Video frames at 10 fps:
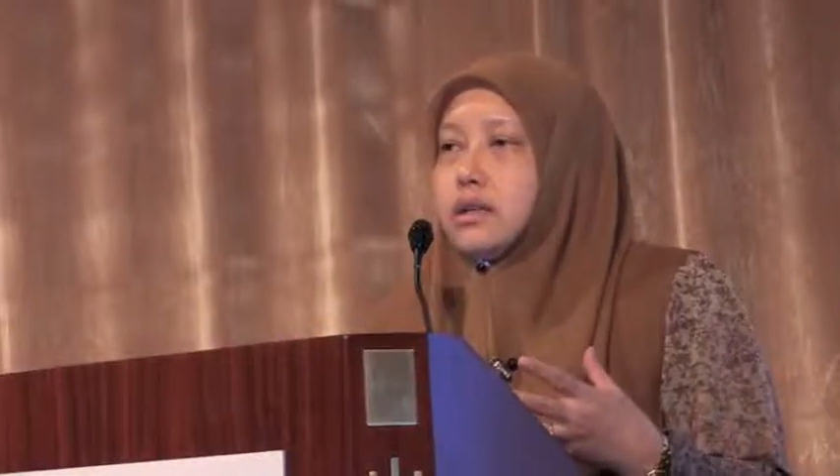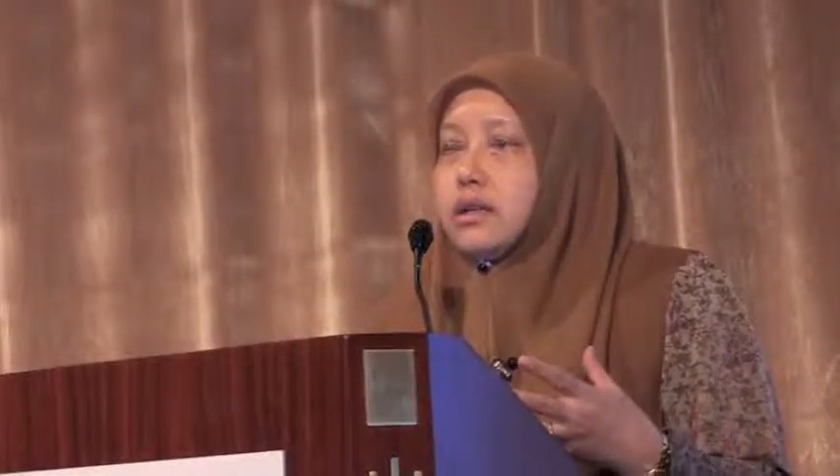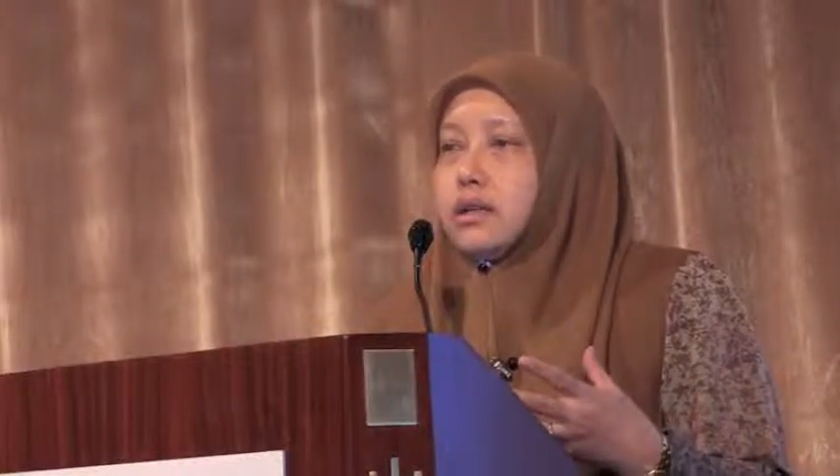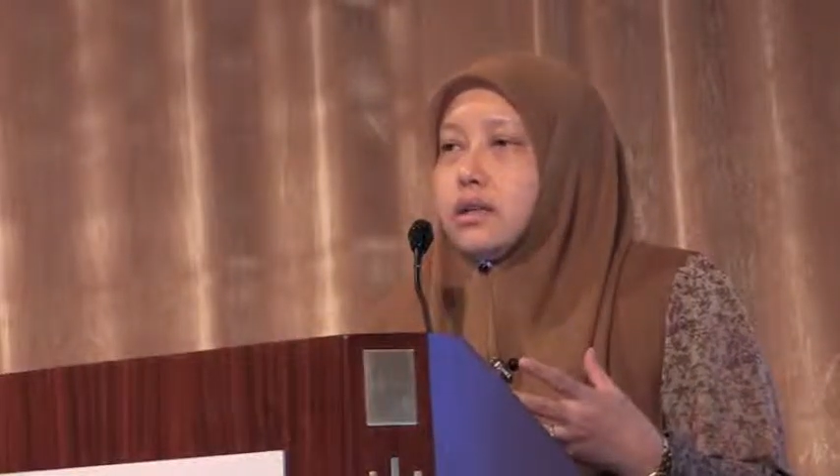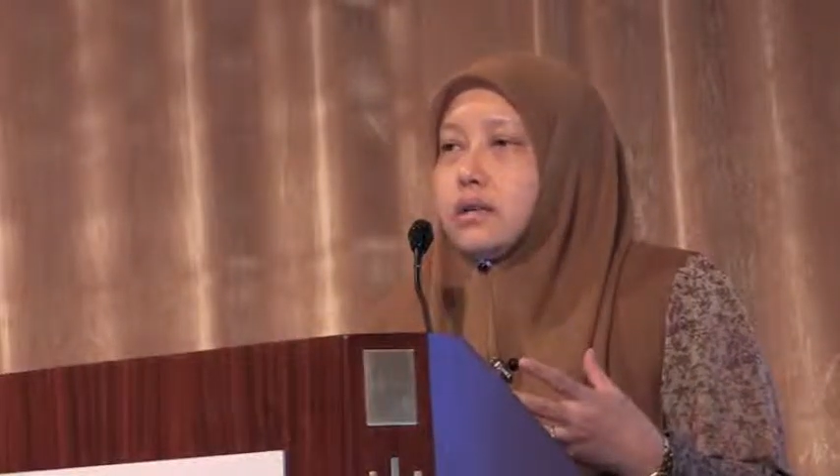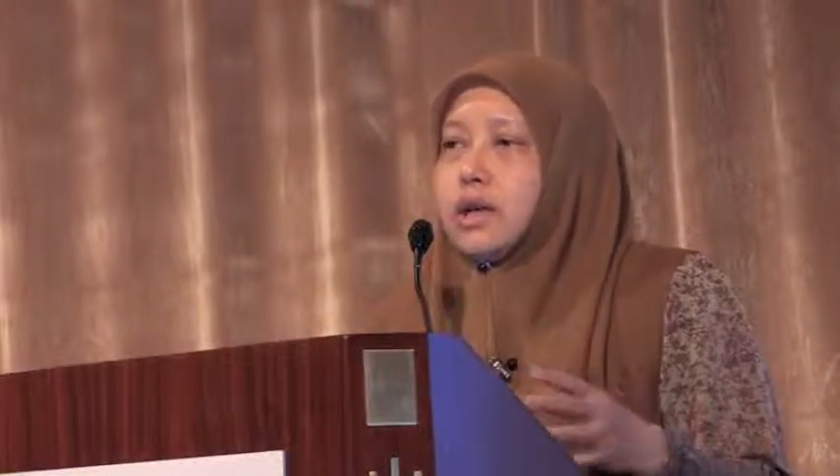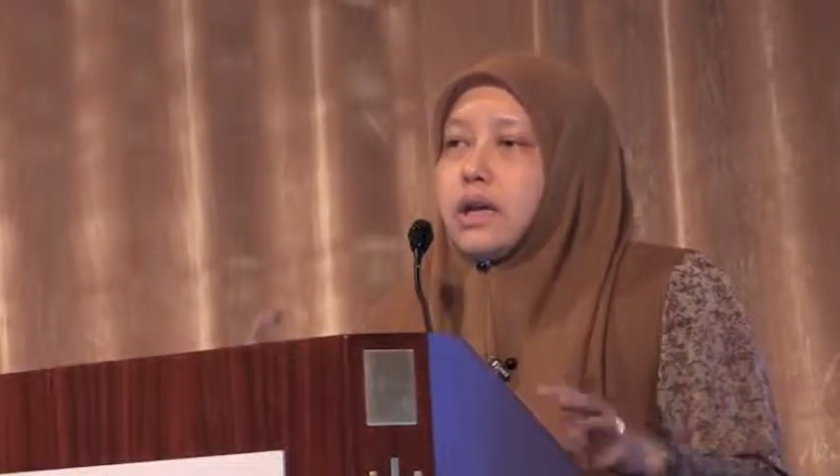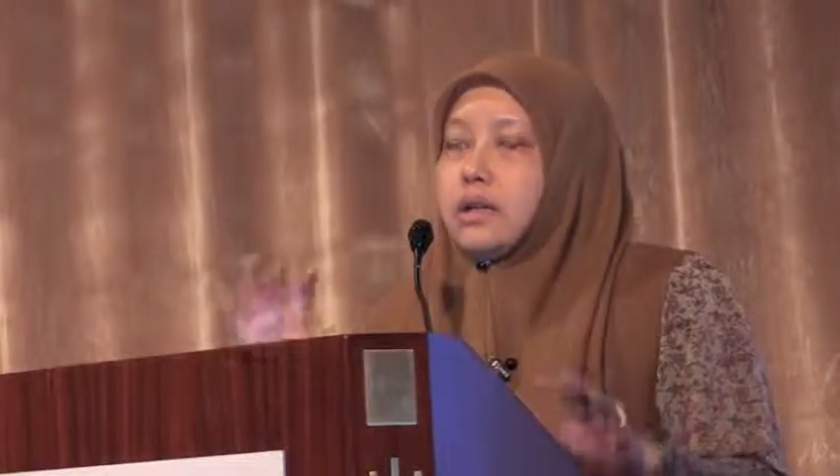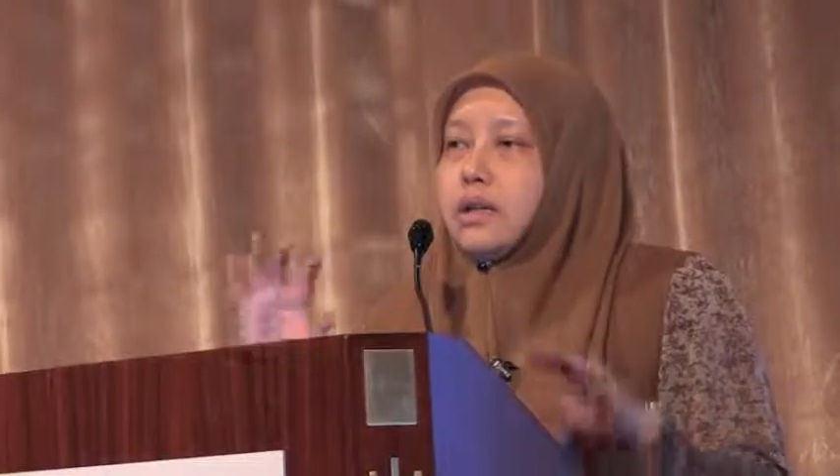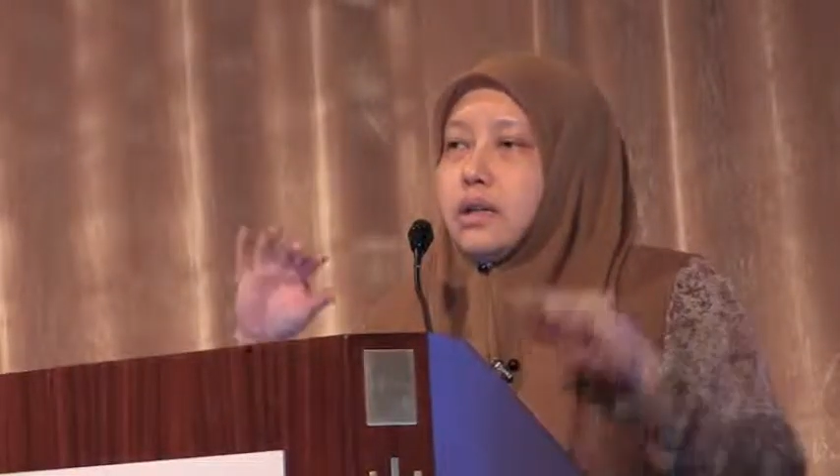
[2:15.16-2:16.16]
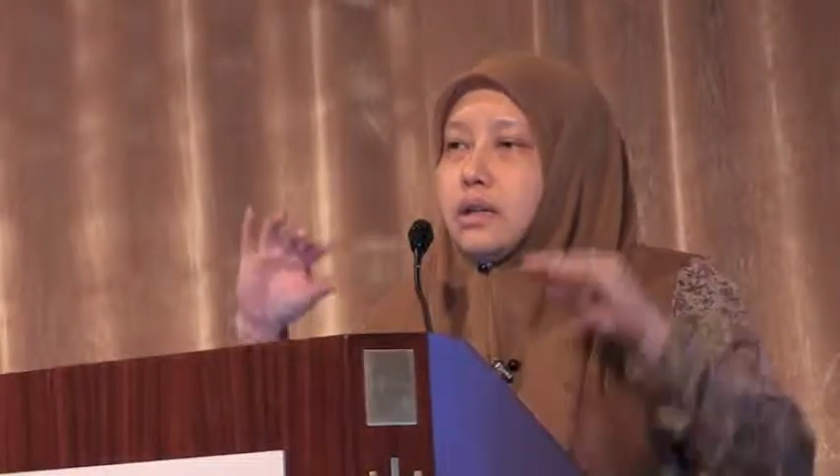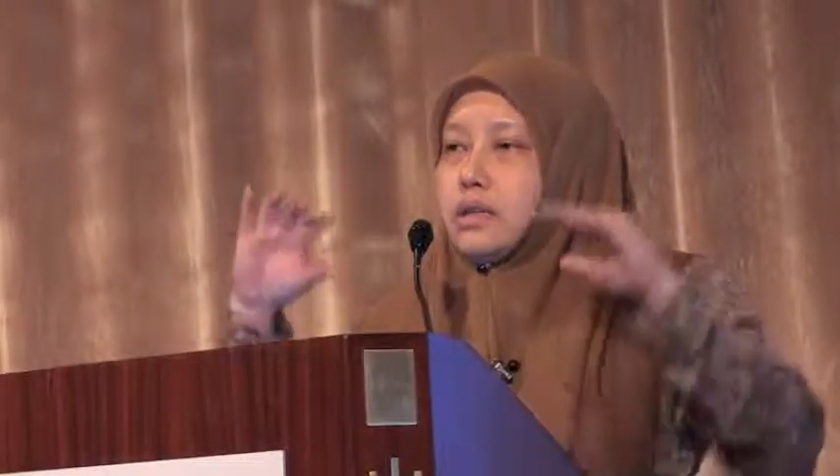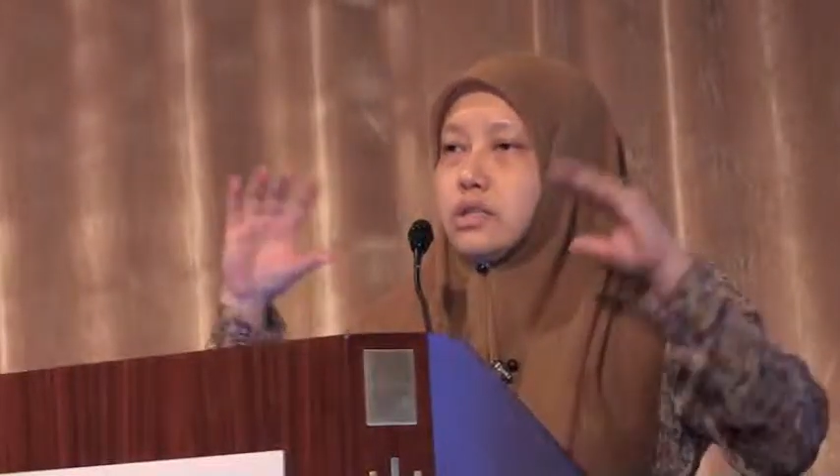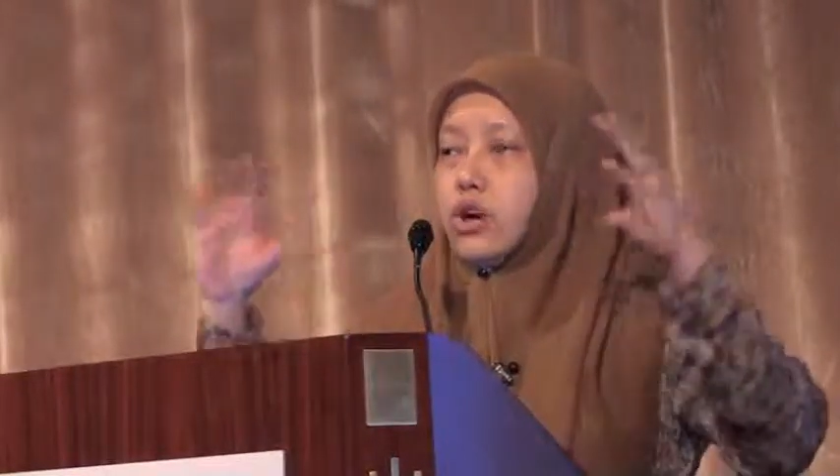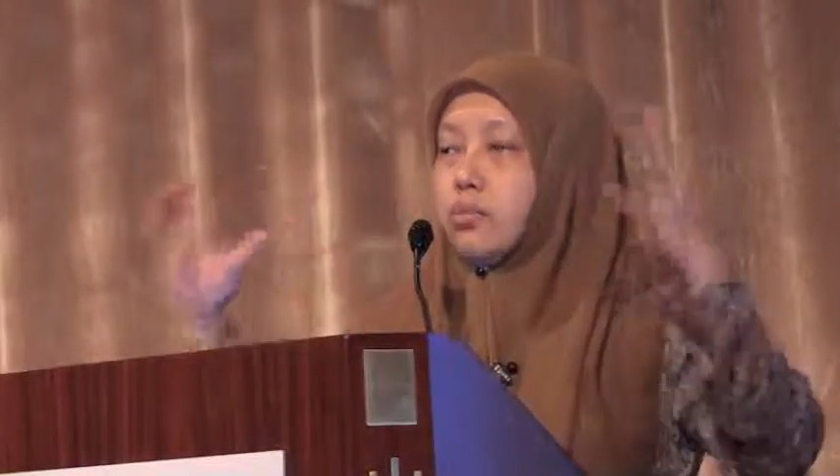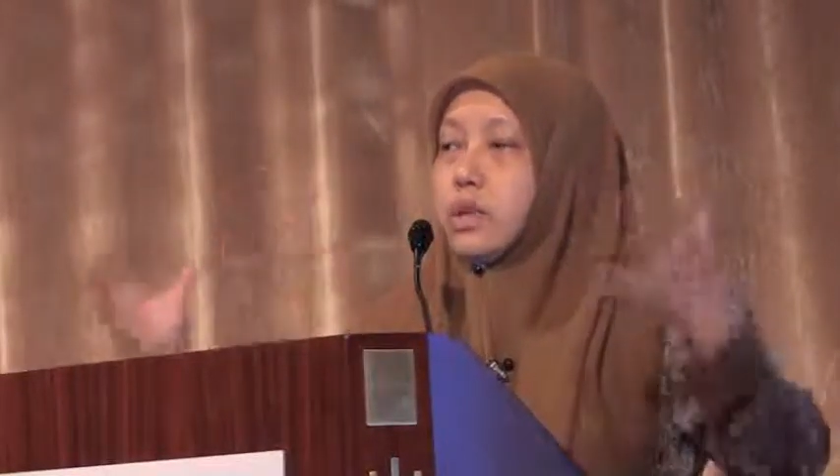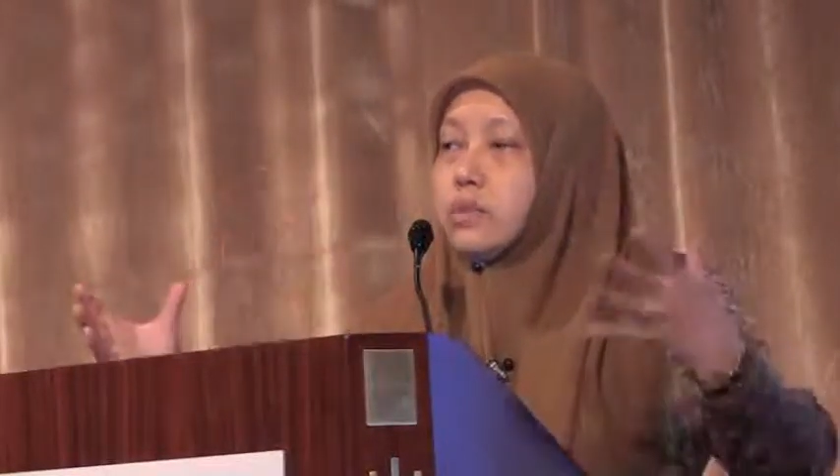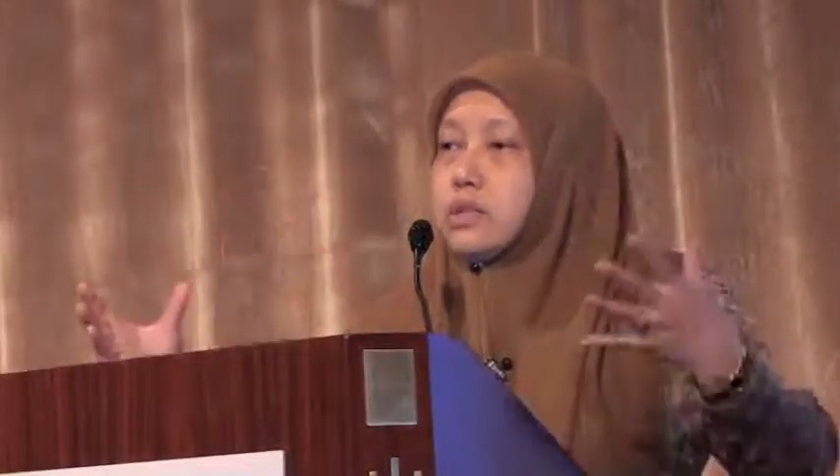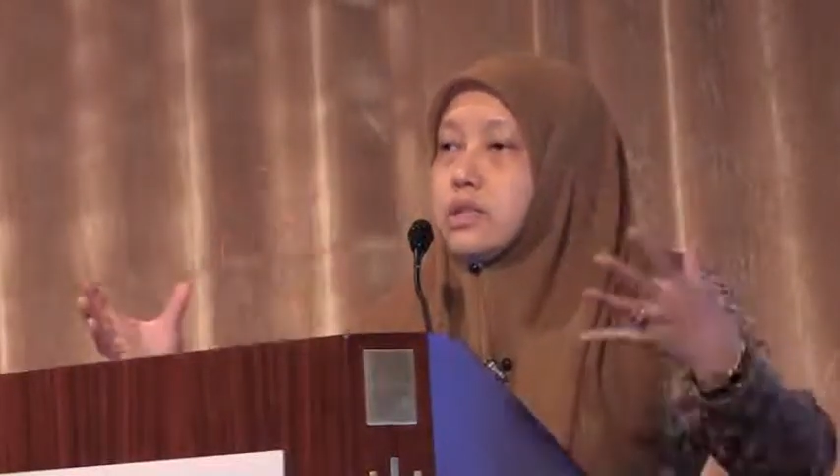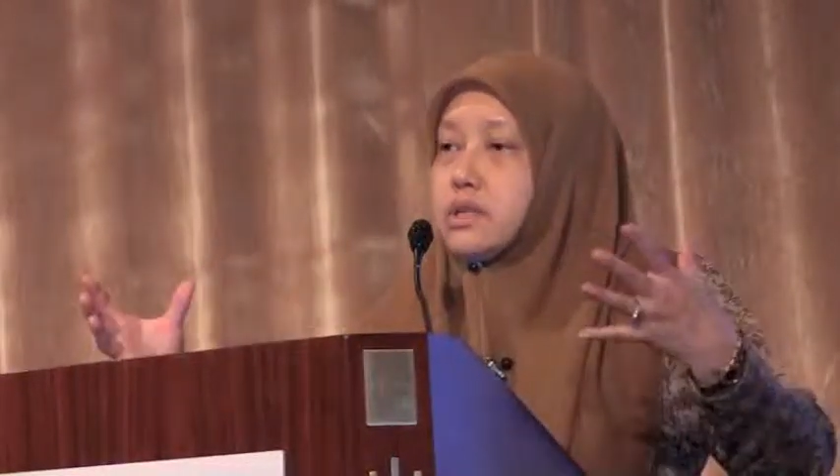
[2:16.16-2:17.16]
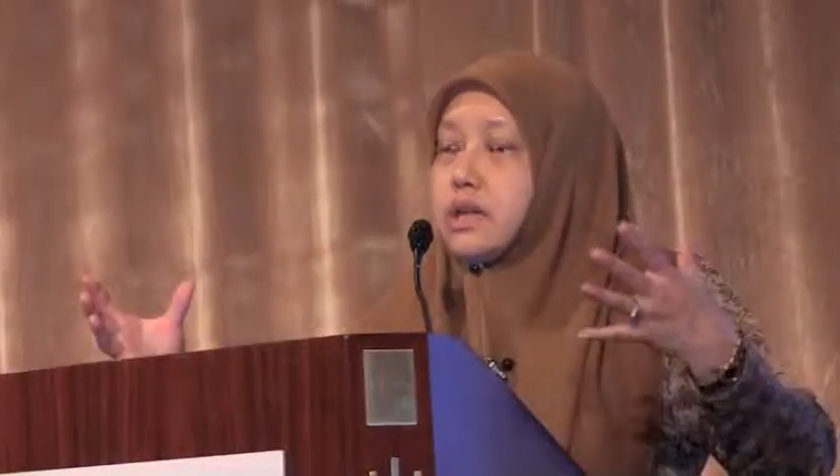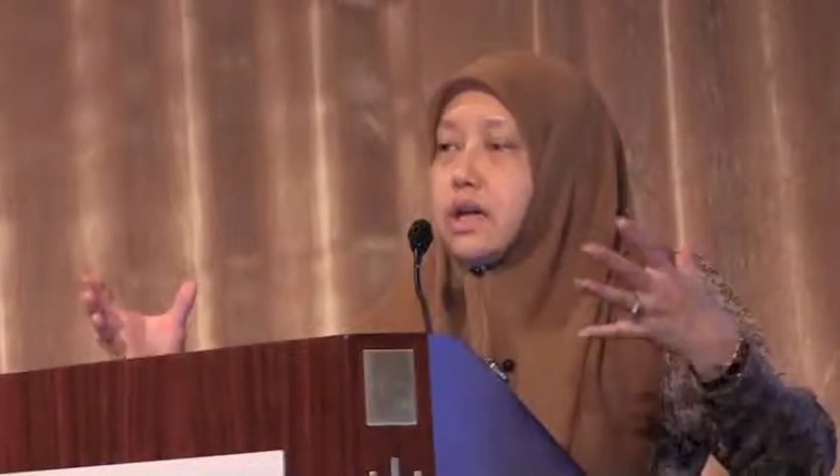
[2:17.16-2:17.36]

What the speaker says: and in this omnibus